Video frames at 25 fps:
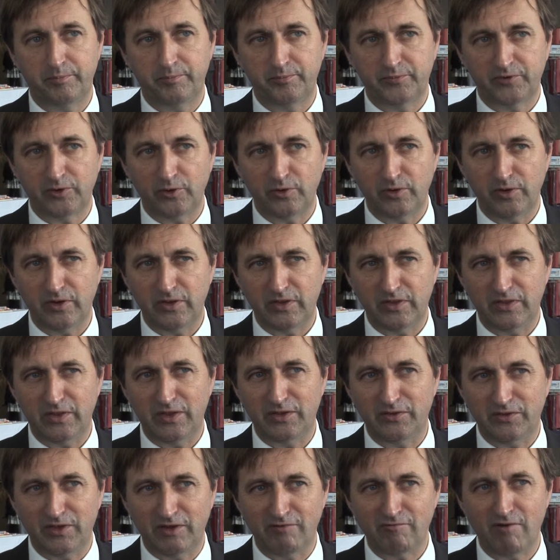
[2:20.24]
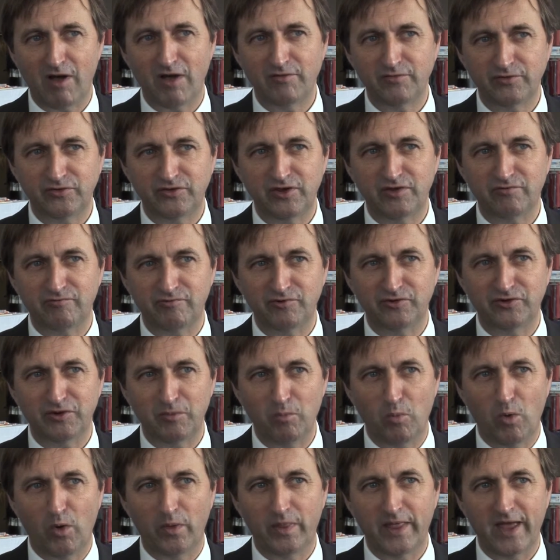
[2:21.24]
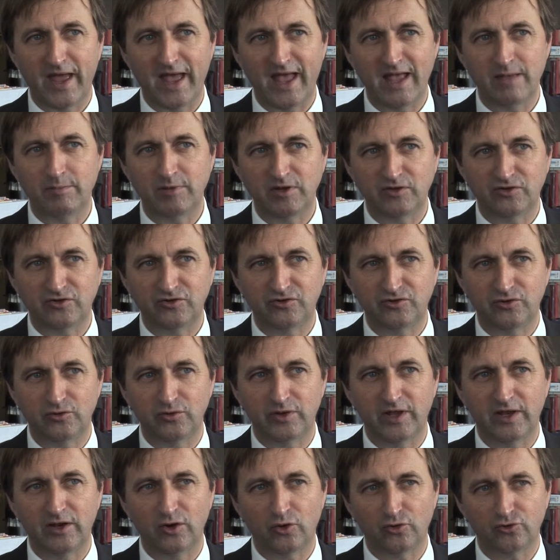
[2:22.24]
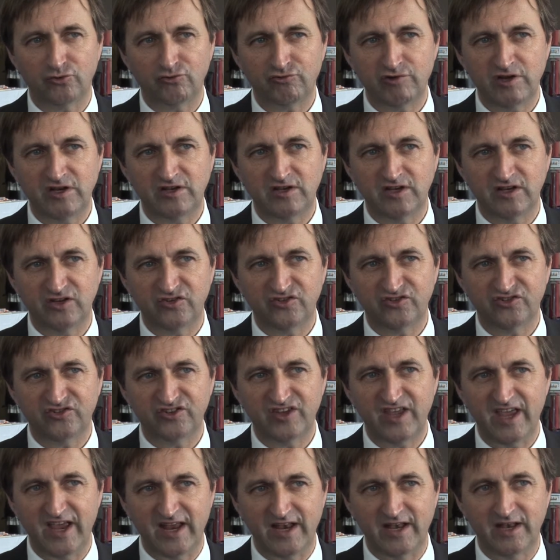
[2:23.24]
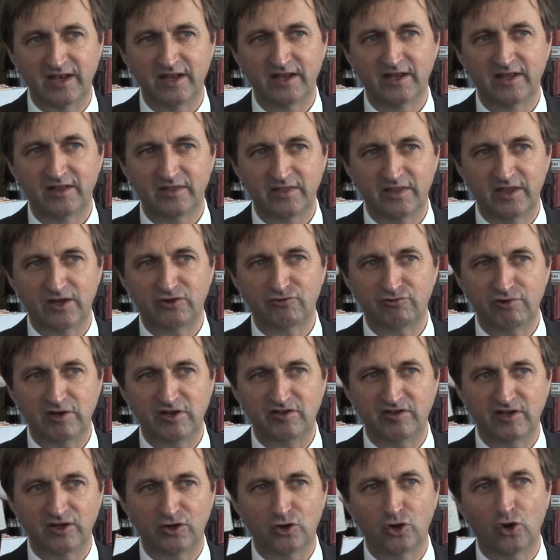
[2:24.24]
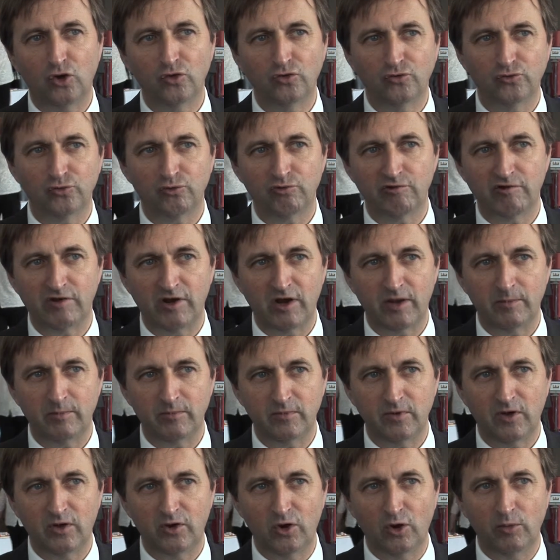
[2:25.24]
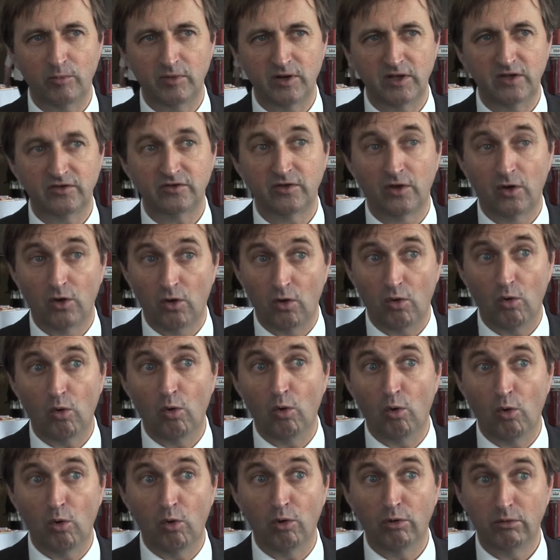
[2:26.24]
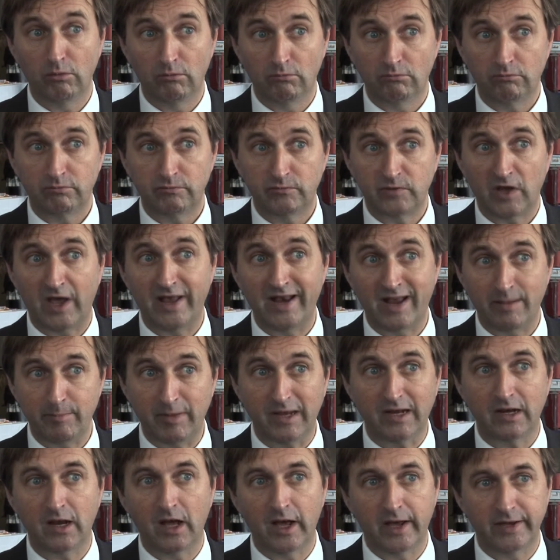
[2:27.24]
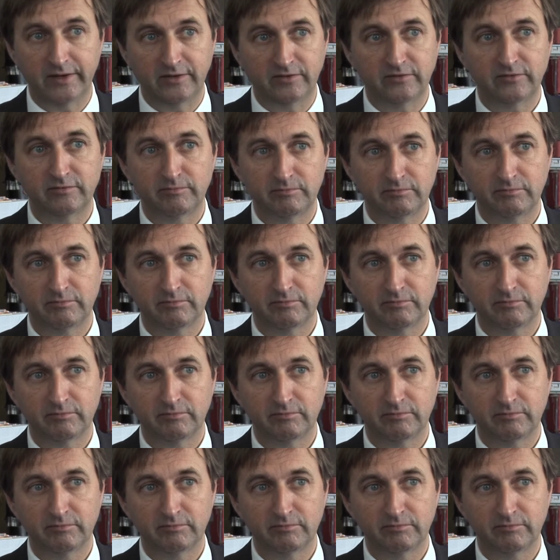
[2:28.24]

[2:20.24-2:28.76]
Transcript: So they're rather different in what they're aiming to do. They're not treating the skin, they're treating contour anomalies or dynamic lines.